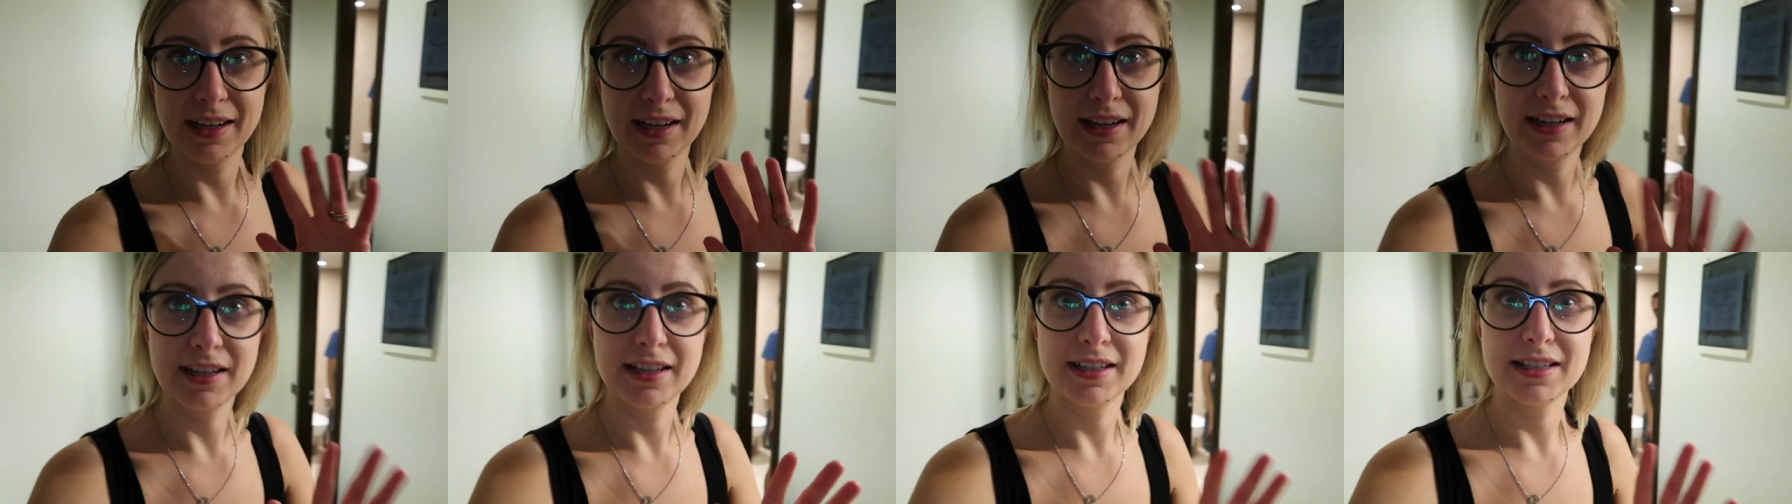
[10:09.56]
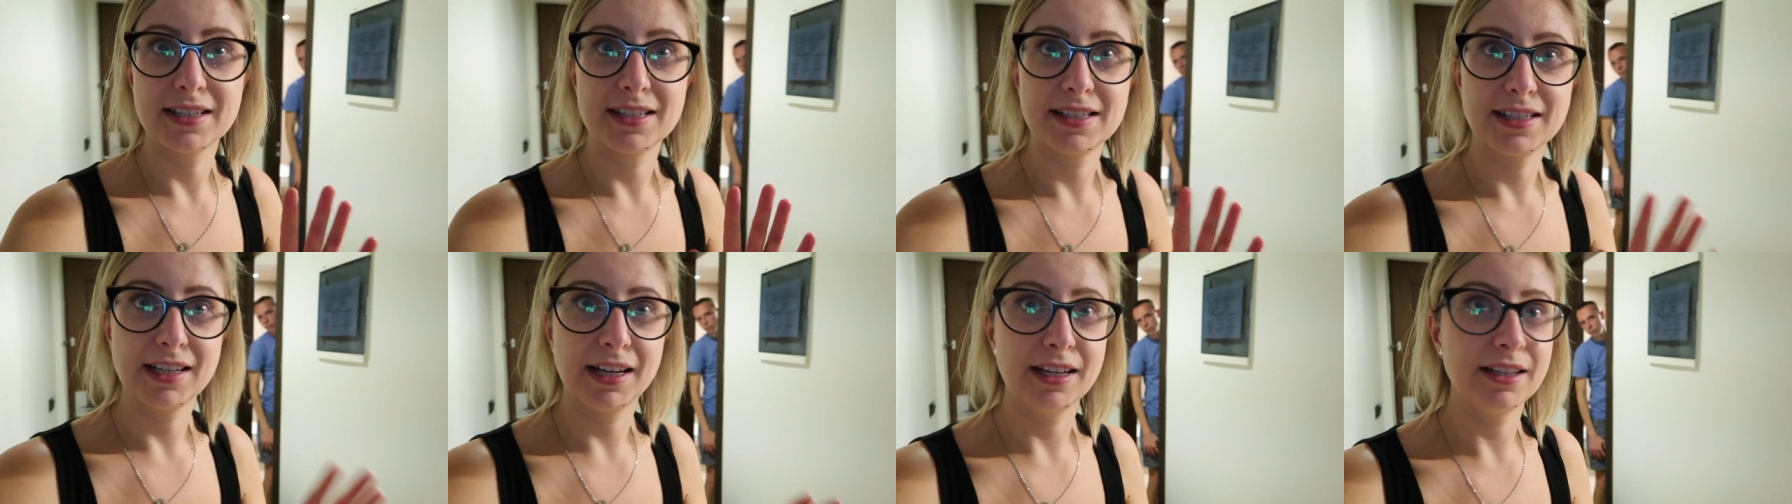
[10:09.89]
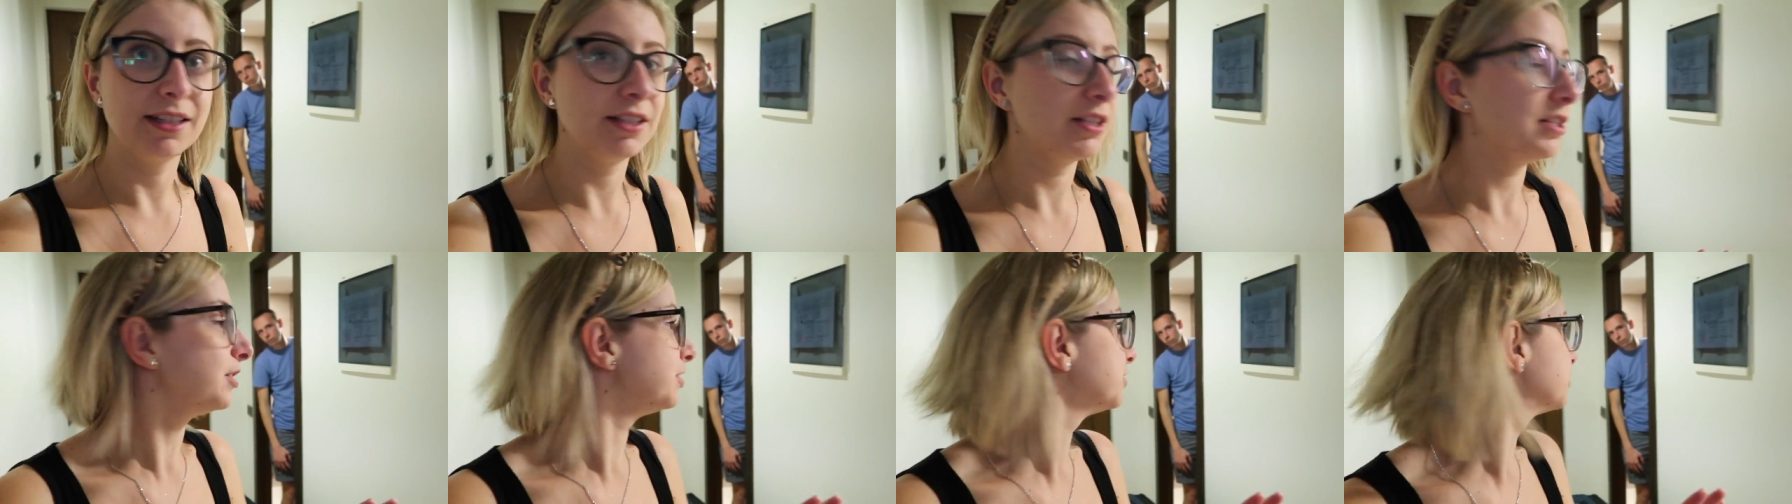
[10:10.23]
in like a
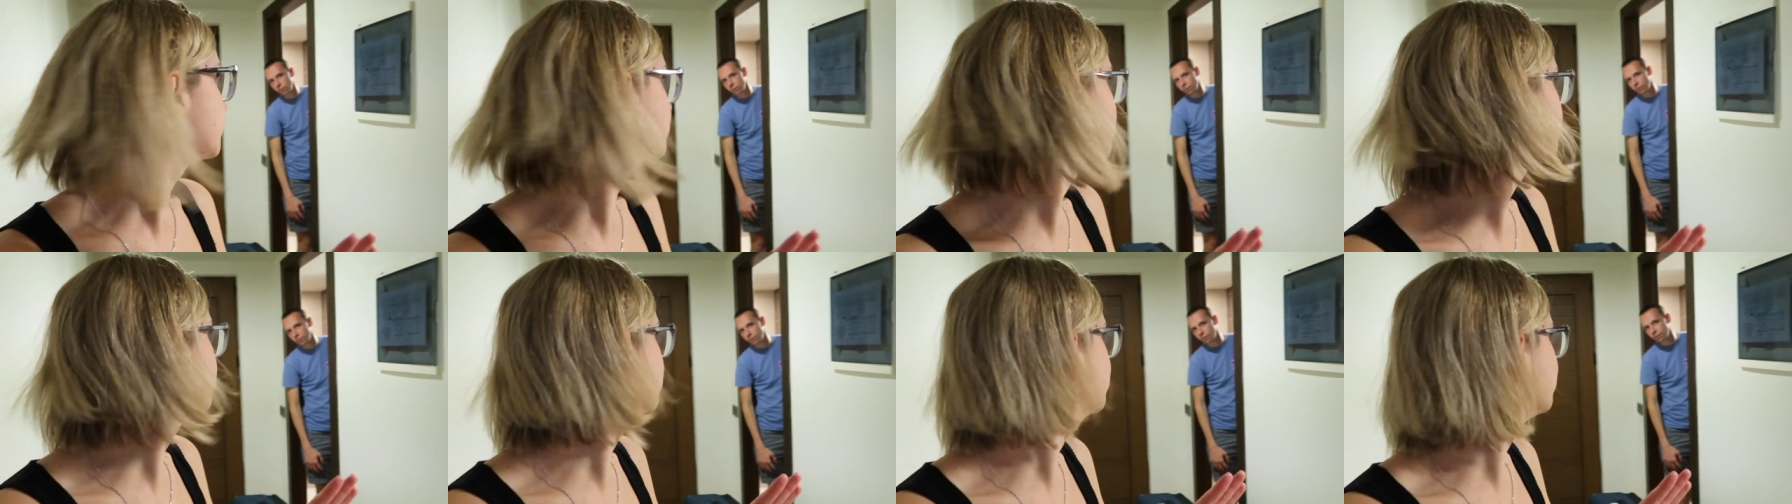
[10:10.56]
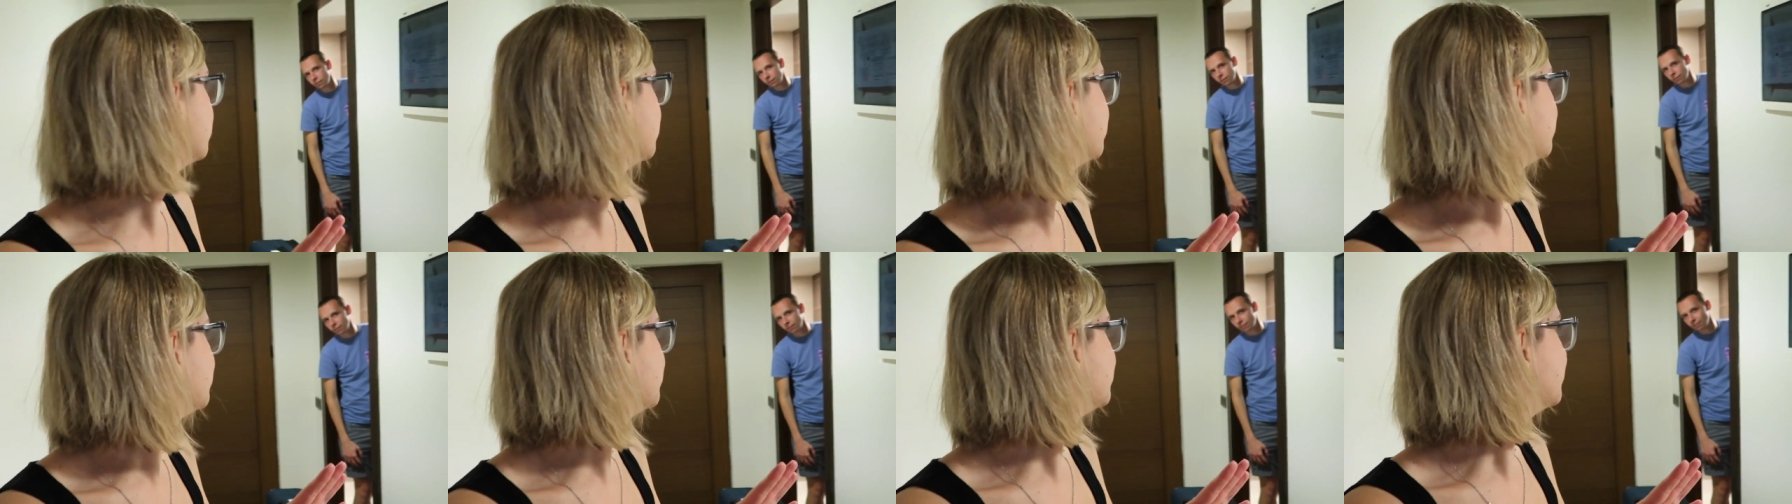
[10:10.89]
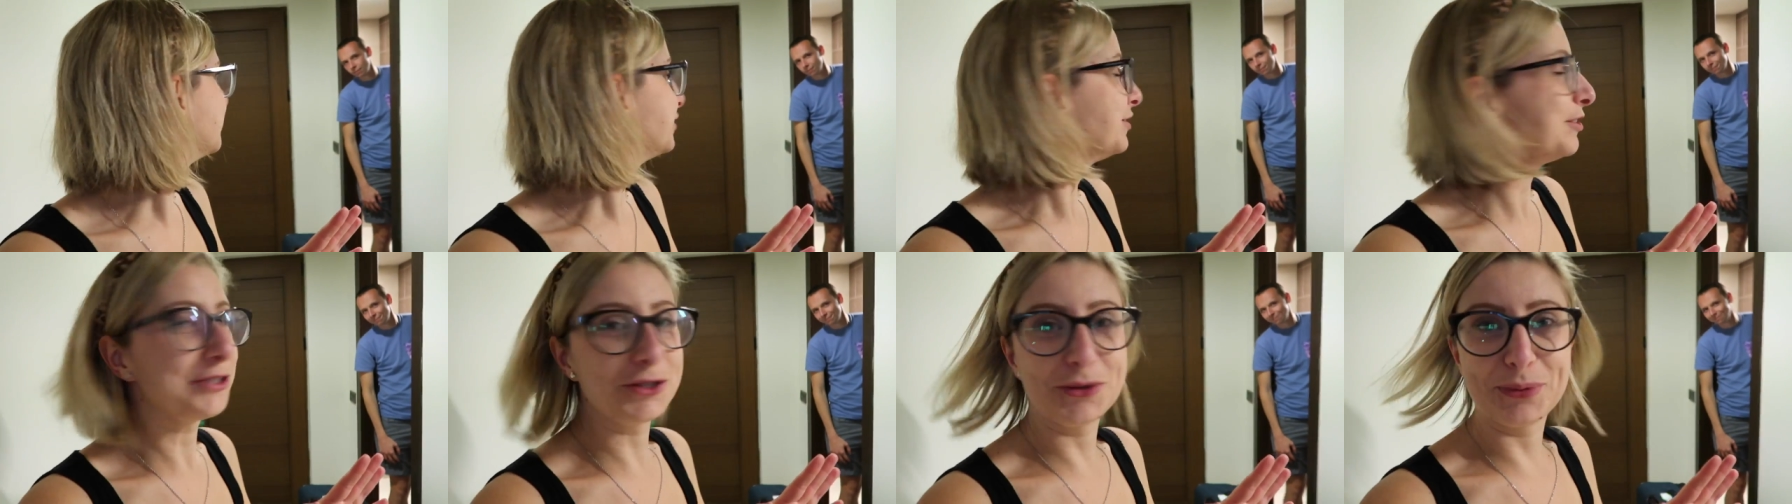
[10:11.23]
standard
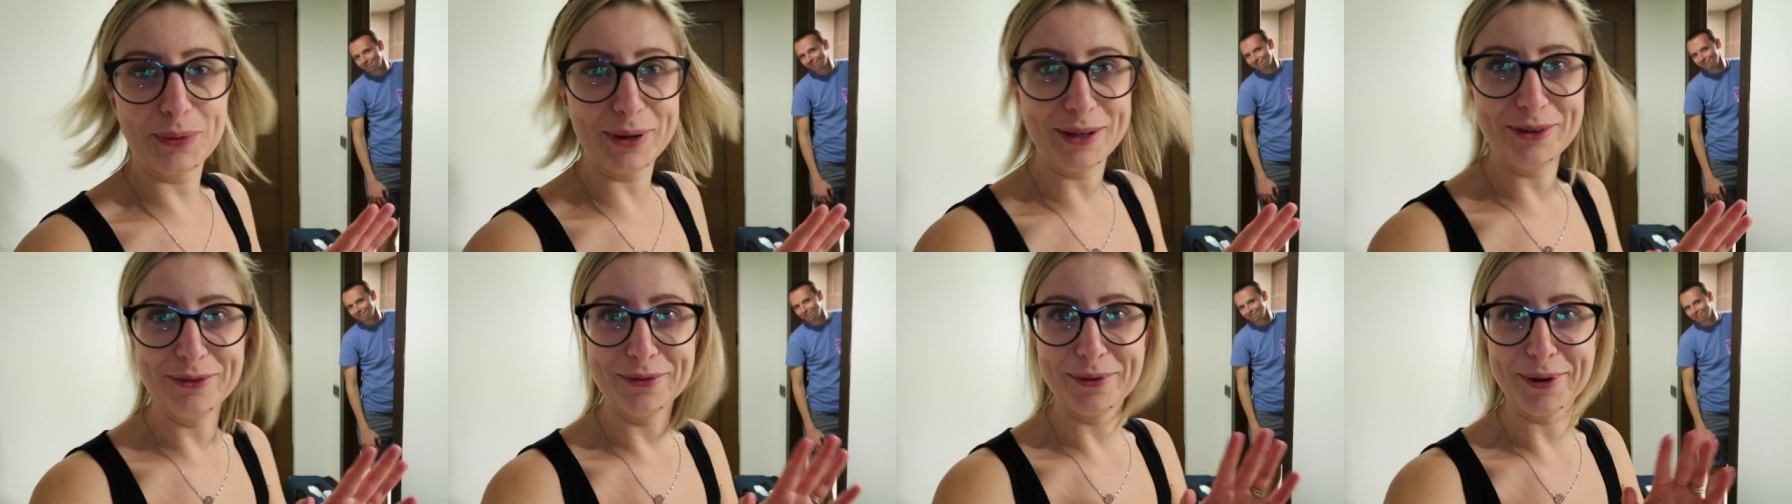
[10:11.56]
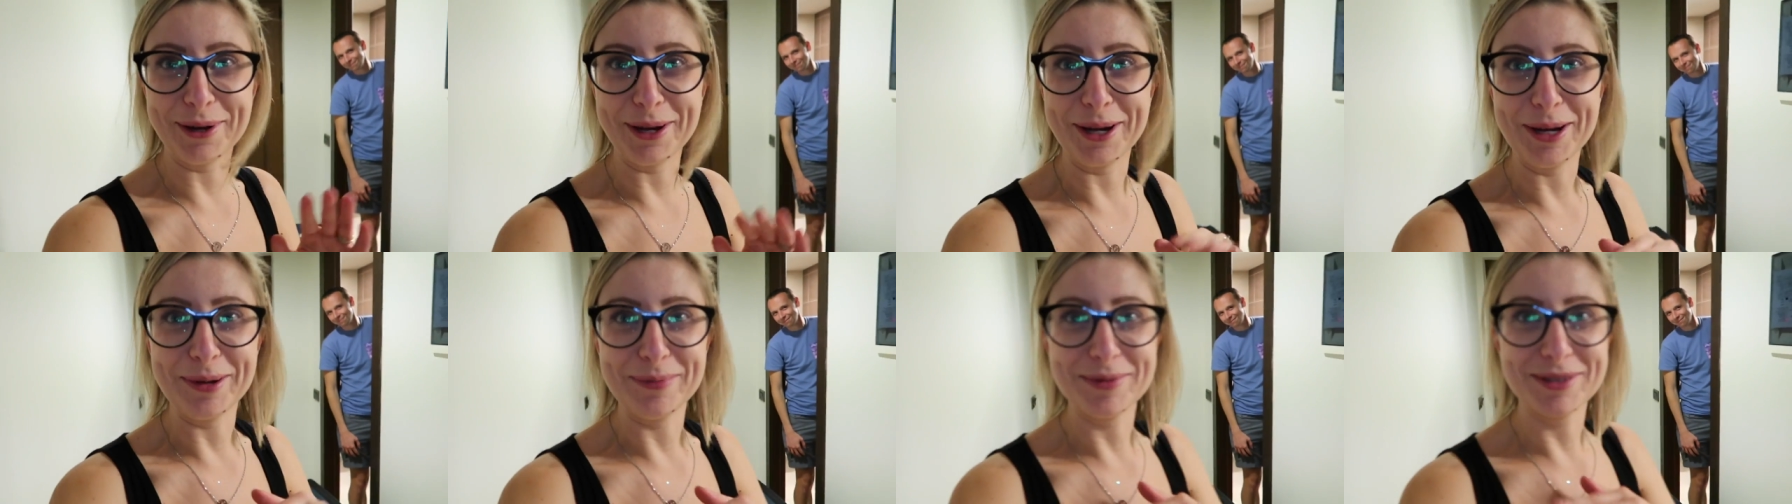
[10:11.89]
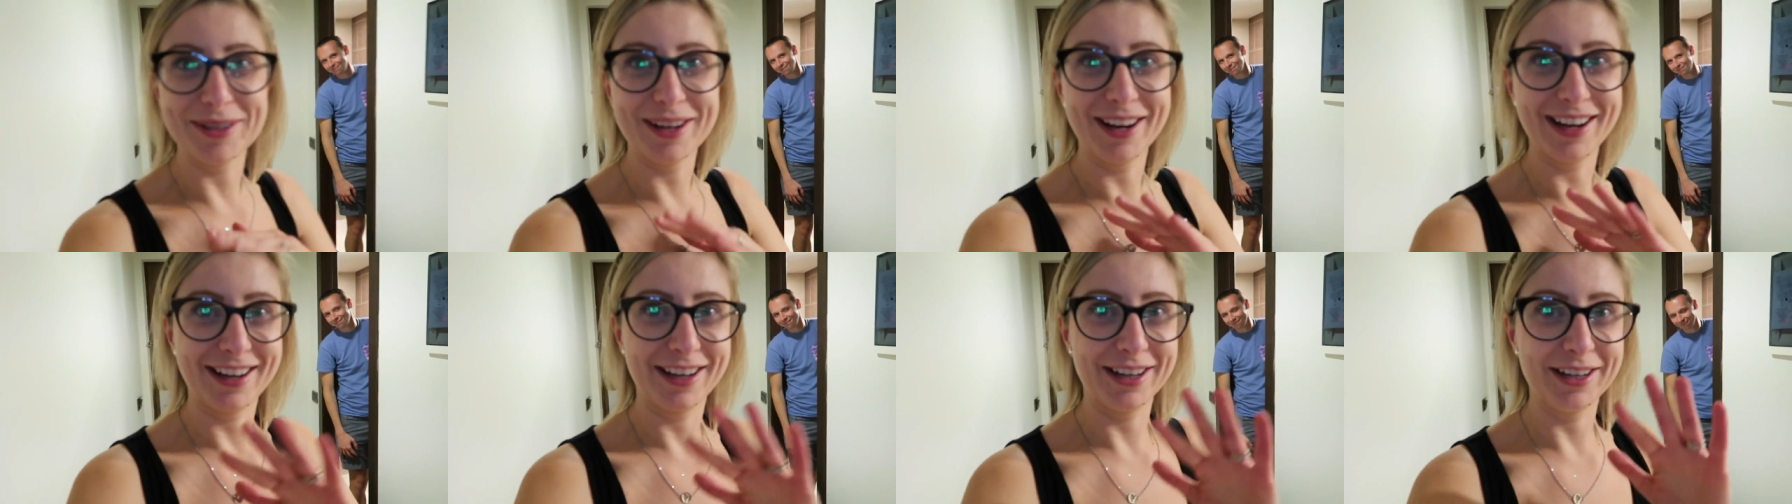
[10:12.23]
twin room,
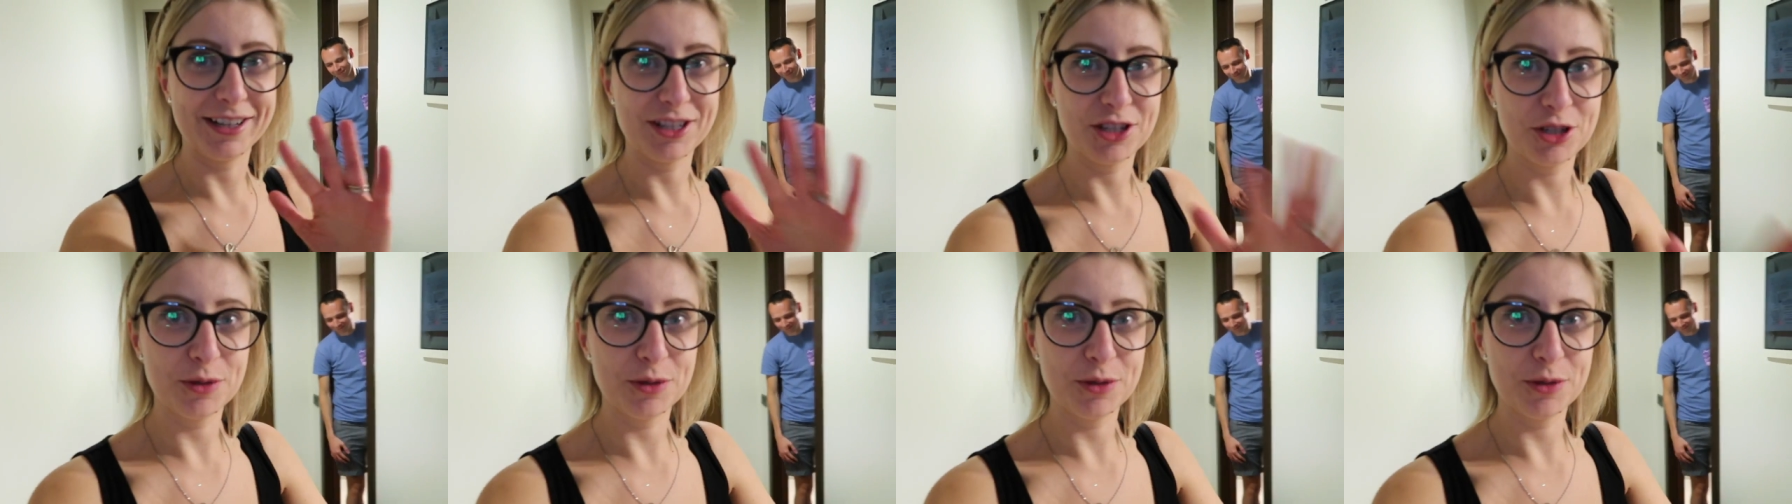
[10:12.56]
so like a